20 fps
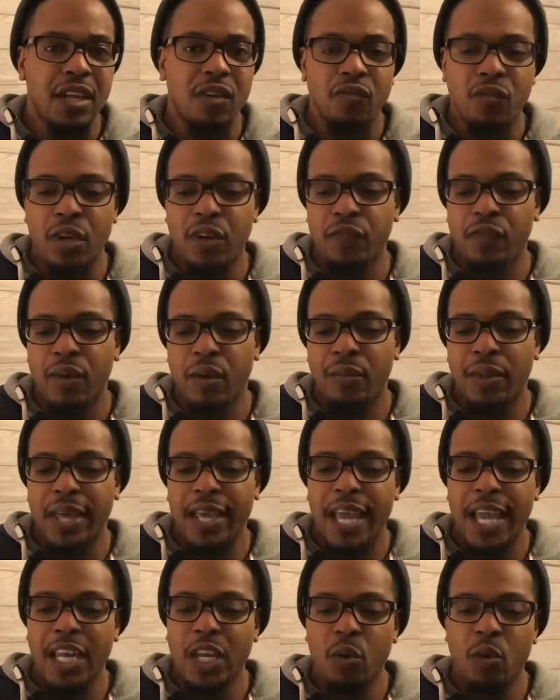They run from
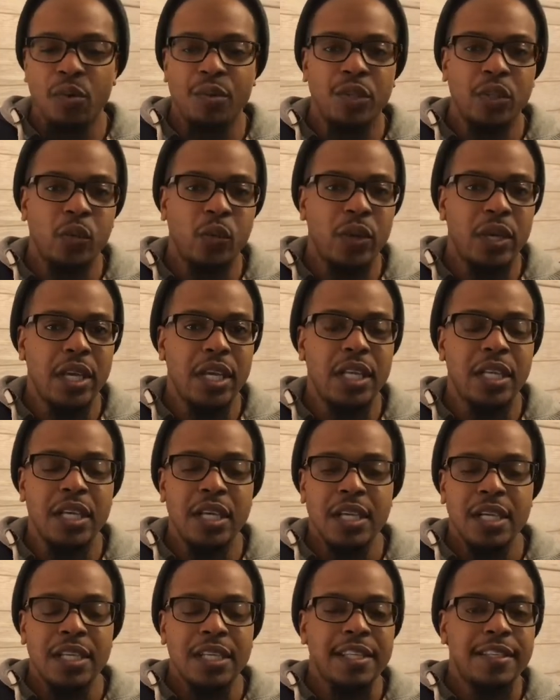like anywhere between
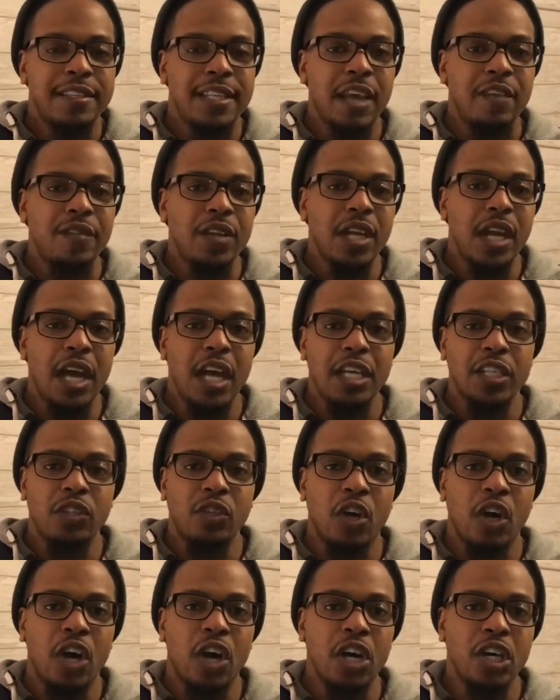$70
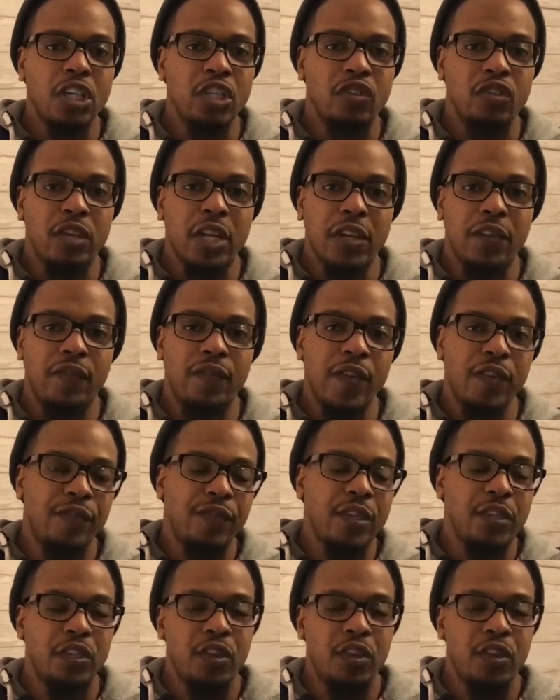to $150.